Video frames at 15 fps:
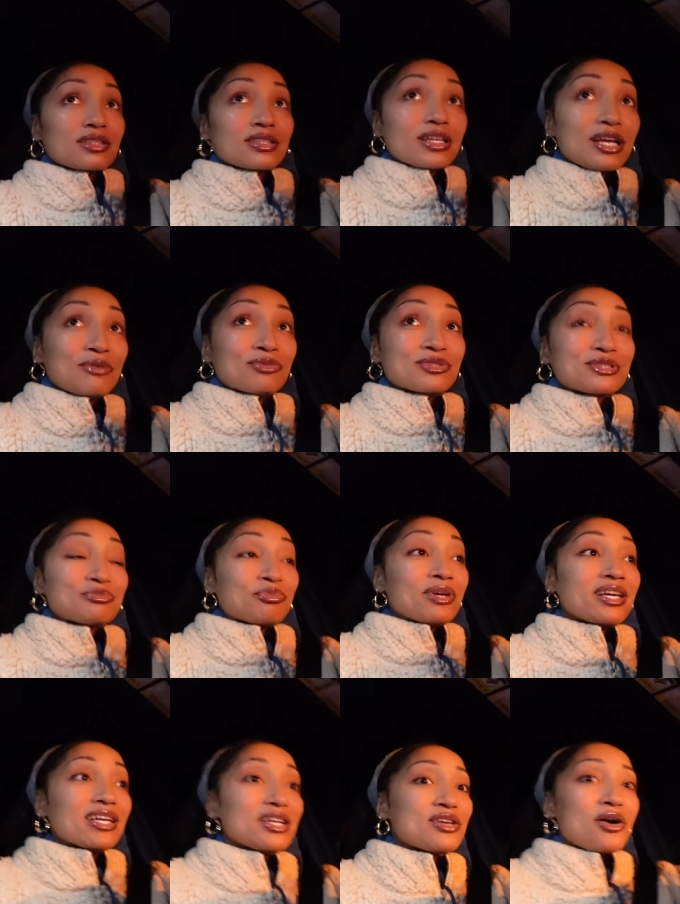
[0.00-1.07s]
They was
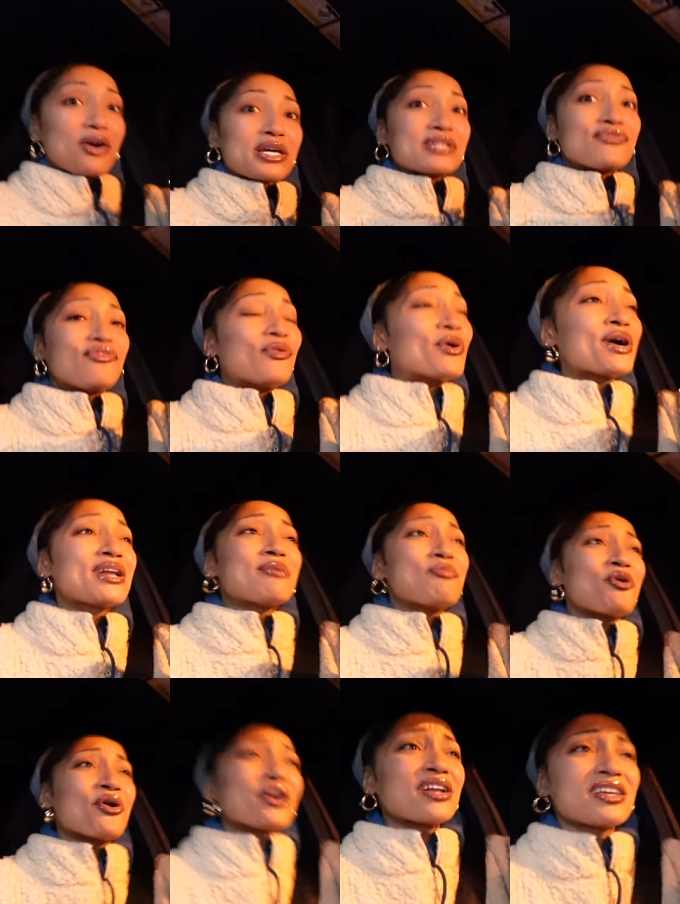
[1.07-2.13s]
speeding, y'all. It's 4 in the
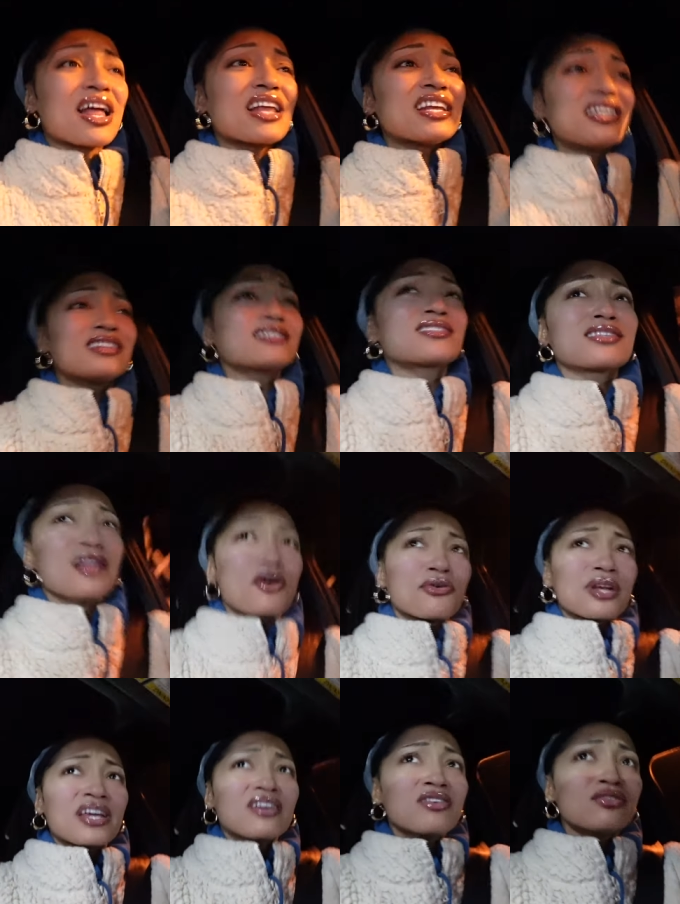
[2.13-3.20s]
morning. They need to slow
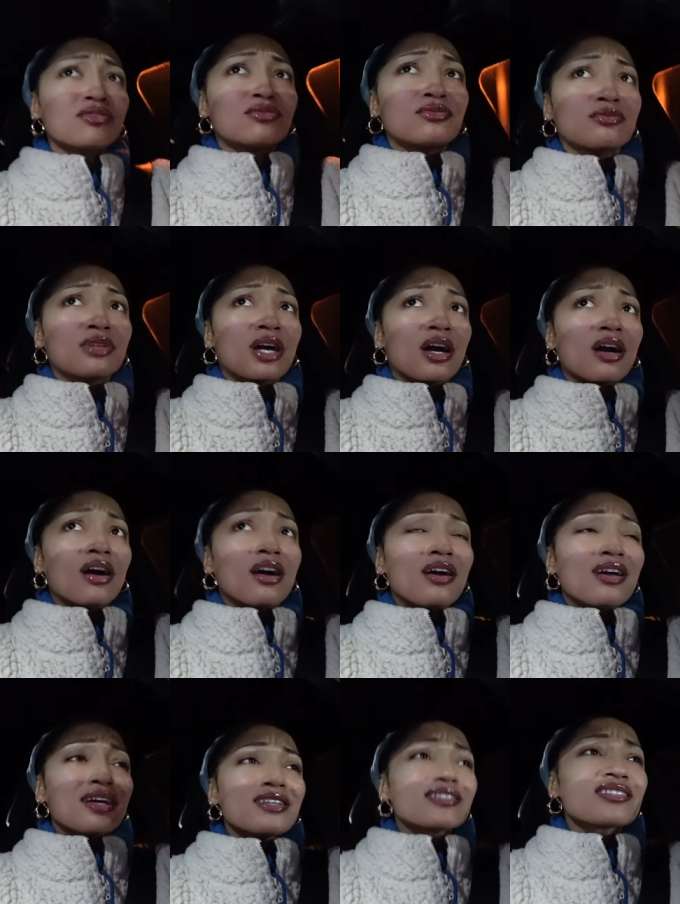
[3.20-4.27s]

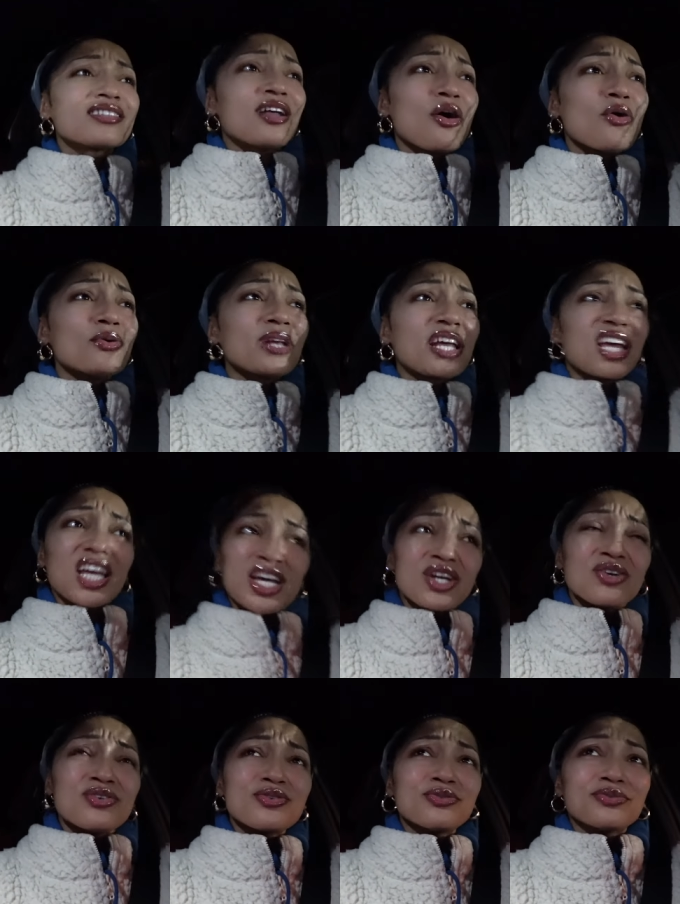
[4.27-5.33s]
down. Slow
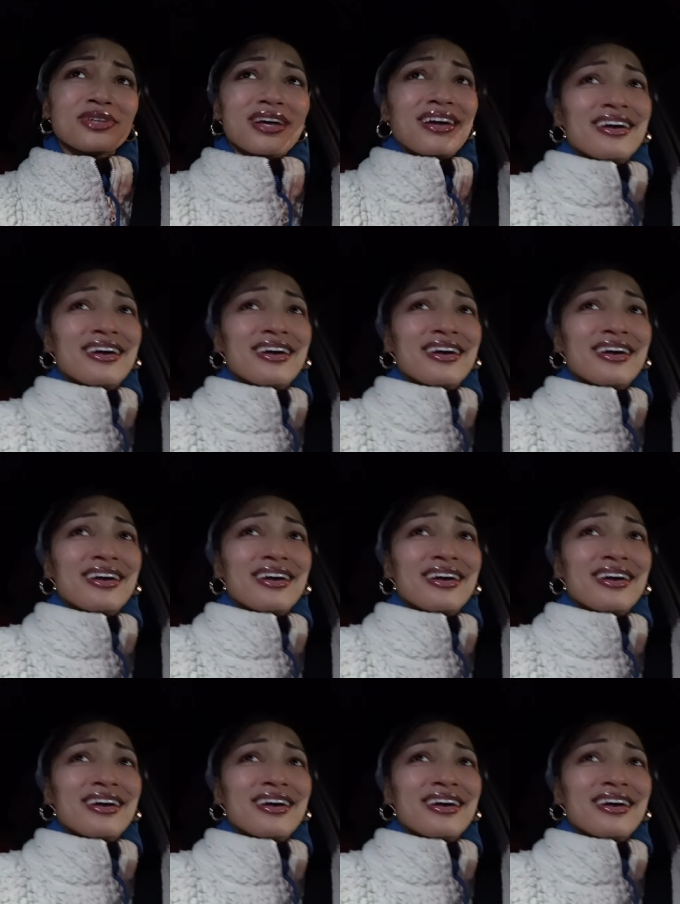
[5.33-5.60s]
down.